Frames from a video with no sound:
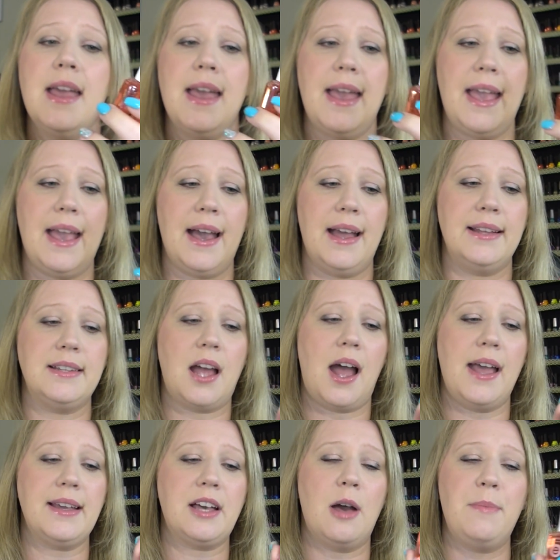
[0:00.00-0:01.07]
and
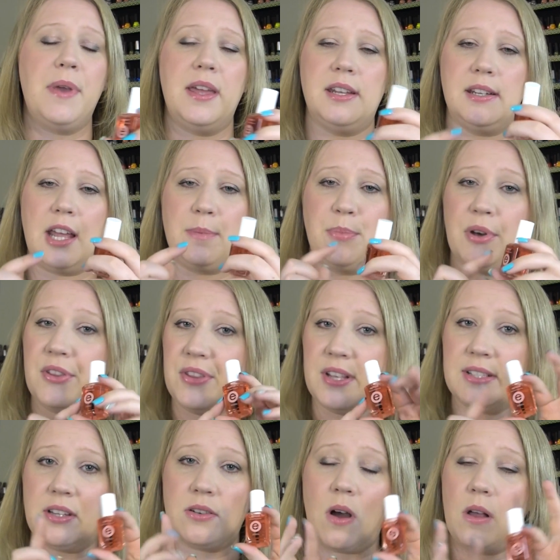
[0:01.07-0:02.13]
I come in and I put
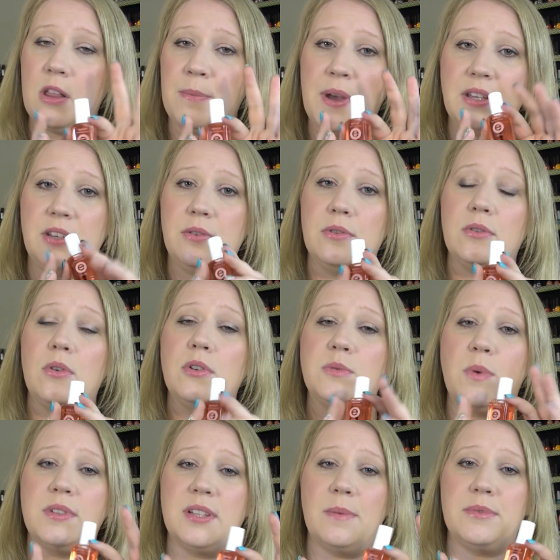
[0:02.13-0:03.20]
this on all of my cuticles
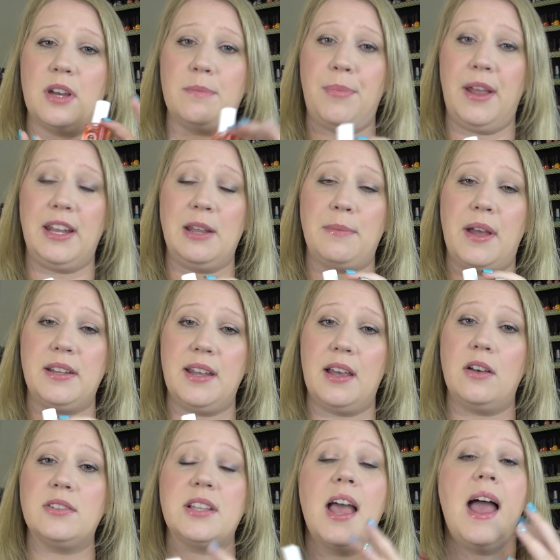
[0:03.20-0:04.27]
once I'm done painting my
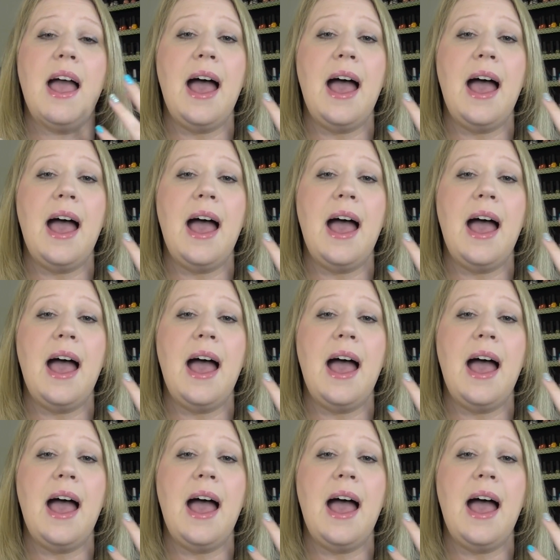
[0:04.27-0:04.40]
nails,